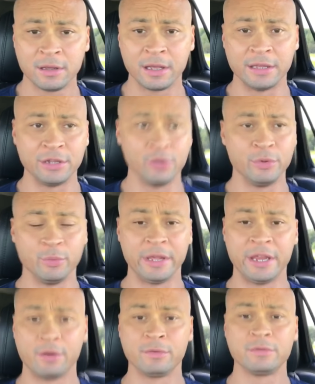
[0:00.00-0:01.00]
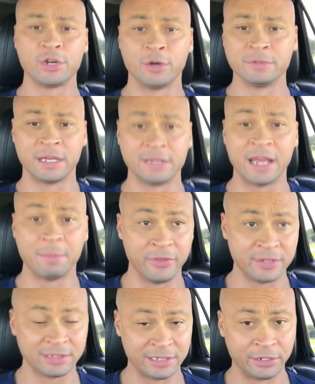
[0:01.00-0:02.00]
And we hear terms like that, but
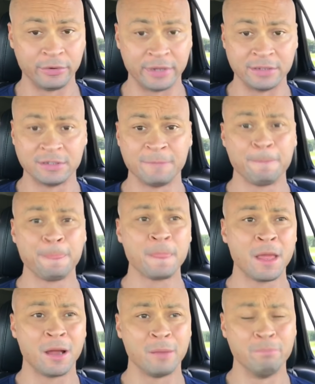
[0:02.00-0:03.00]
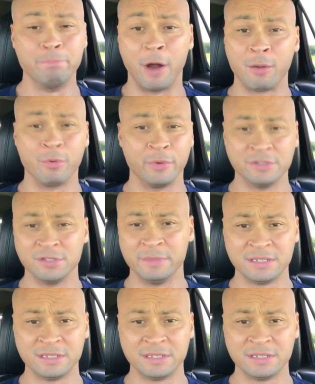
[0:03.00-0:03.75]
this literally is barbarism.